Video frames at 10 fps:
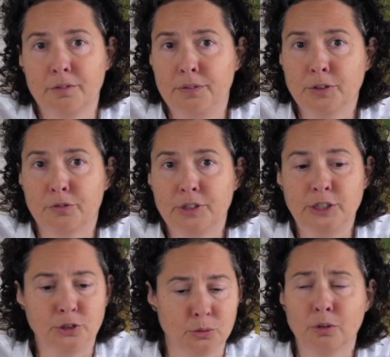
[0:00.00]
Feel free
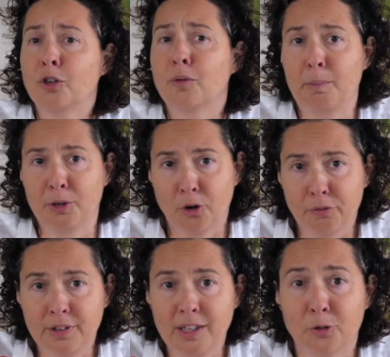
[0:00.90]
to grab a
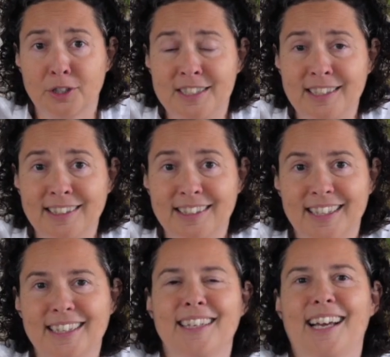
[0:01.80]
coffee or a tea,
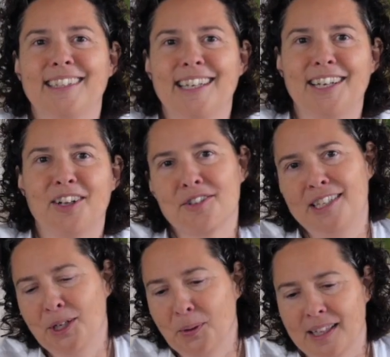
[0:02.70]
and then I'll
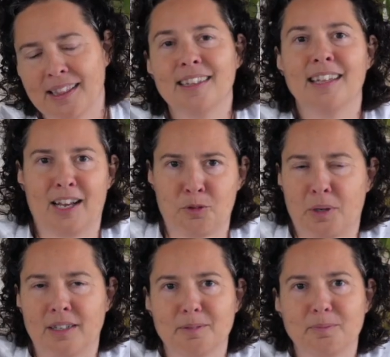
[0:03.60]
see you in the next part.